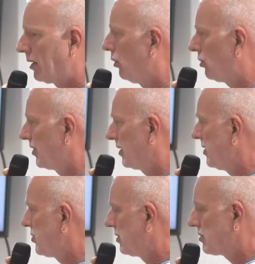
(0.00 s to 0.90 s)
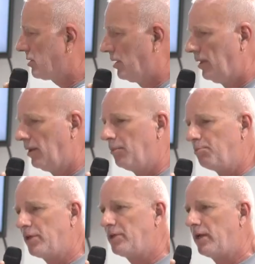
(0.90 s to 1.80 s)
local technicians.
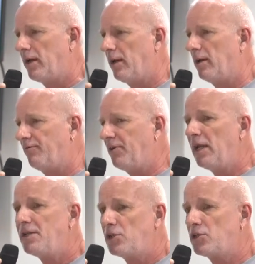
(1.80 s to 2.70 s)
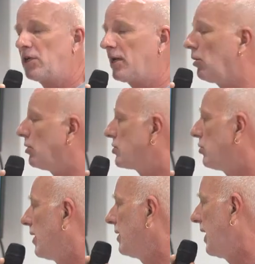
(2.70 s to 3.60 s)
But the villages are
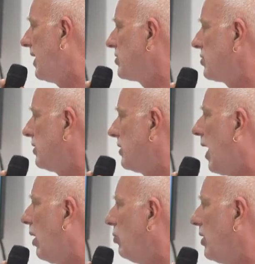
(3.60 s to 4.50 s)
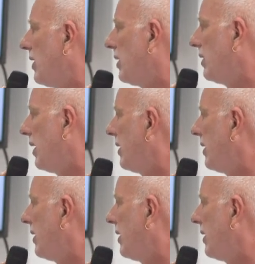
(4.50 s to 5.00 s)
also engaged in the howling